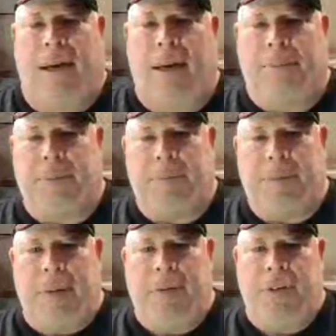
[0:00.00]

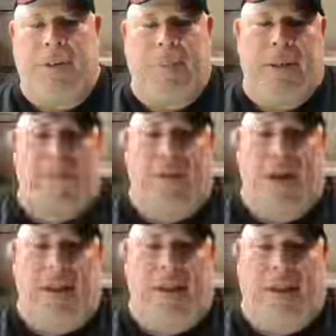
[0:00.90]
Sometimes you're just
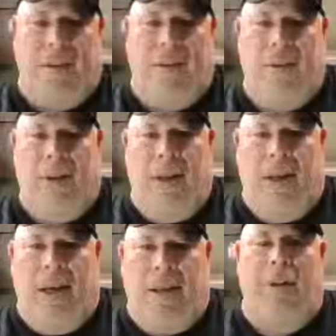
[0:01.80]
meant to find these.
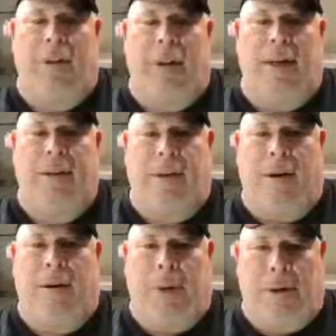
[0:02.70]
And yes,
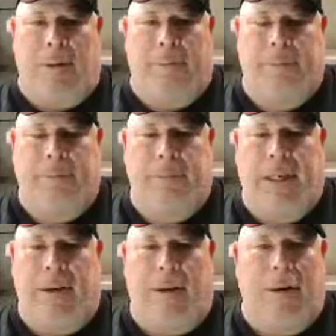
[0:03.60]
all the ladies
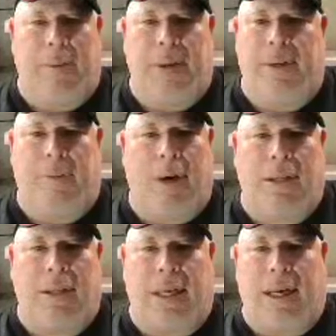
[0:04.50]
are welcome. They
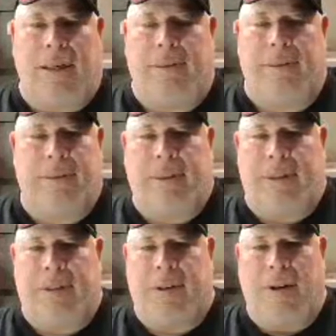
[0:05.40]
can all come in and
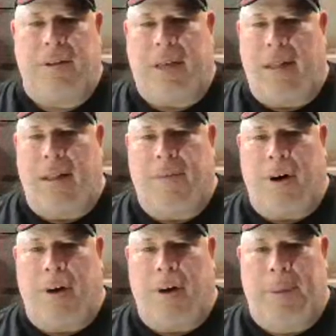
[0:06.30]
watch. As
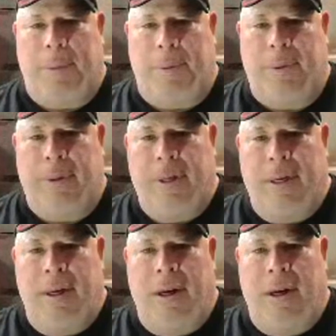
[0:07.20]
long as I love car
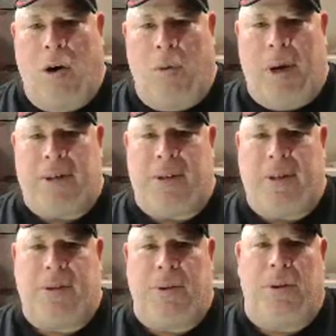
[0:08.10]
people.
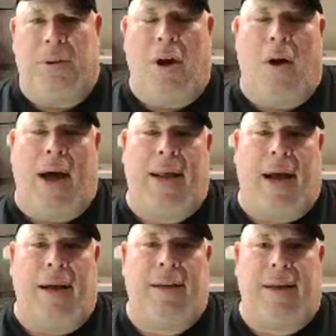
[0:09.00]
Oh, wrestling in school.
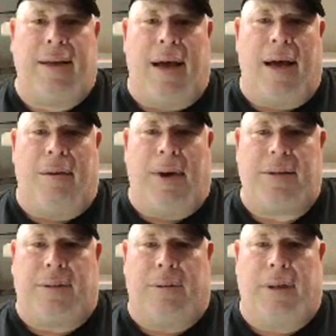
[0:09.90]
No, I did
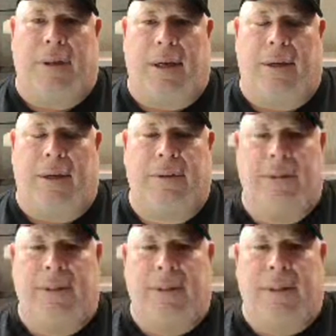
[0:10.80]
not
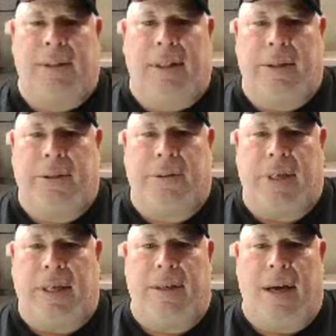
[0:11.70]
wrestle.
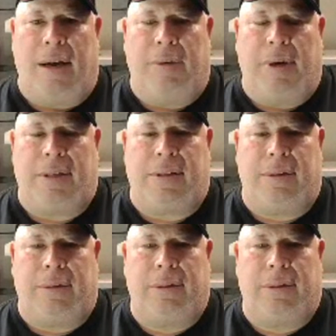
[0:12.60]
Jesus, I did not wrestle.